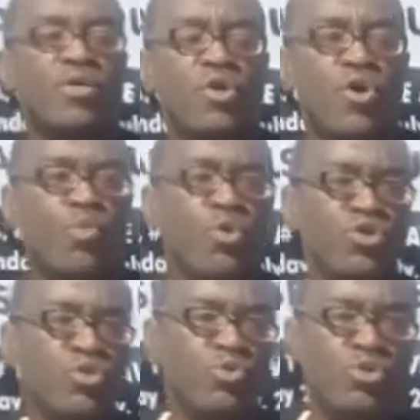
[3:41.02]

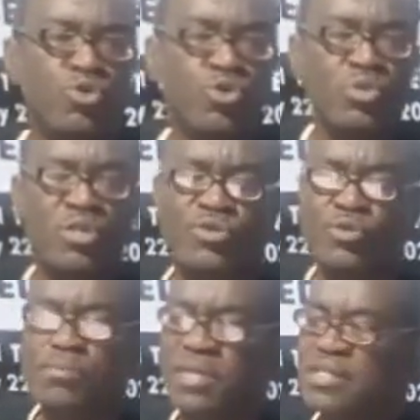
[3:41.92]
what you will do is
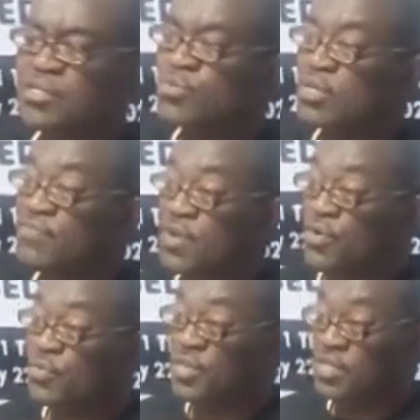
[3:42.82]
to make the trade
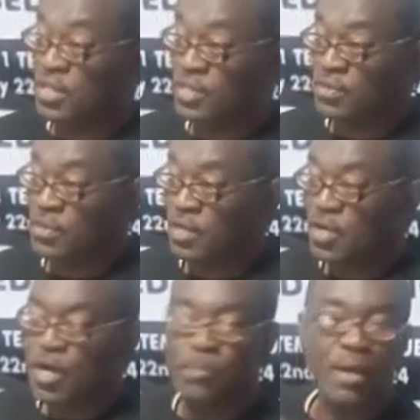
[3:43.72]
very risky
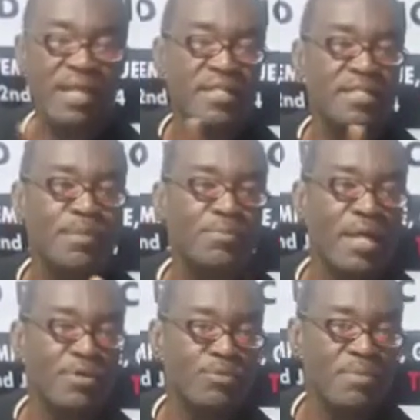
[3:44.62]
but at the same
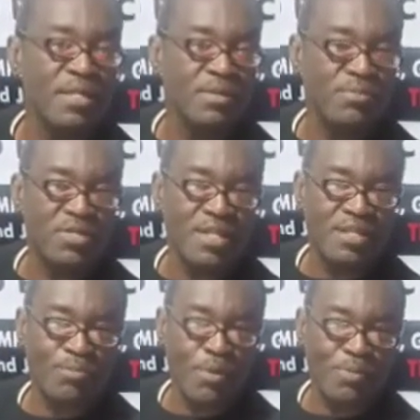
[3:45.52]
time you make the
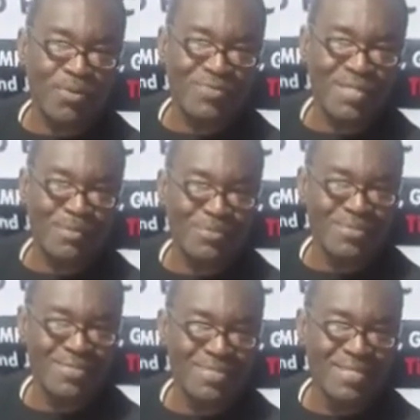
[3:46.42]
business more profitable
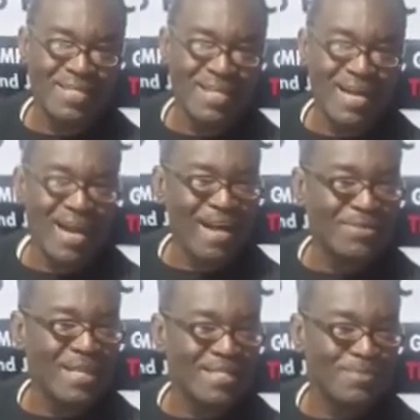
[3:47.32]
are
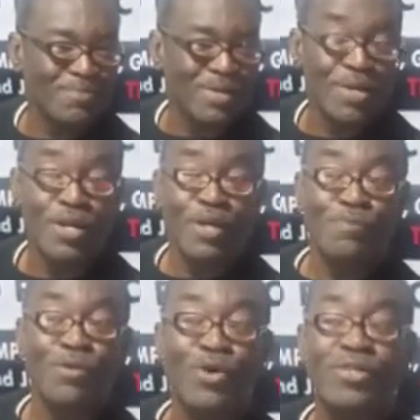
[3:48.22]
you getting me
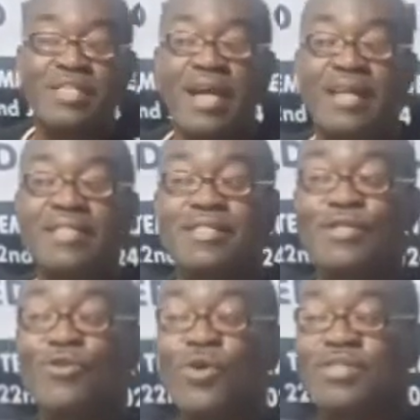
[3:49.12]
Absolutely. because there is
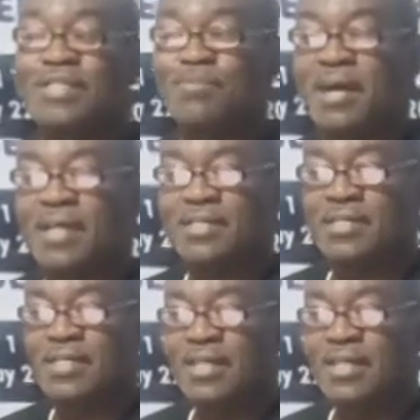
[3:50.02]
serious demand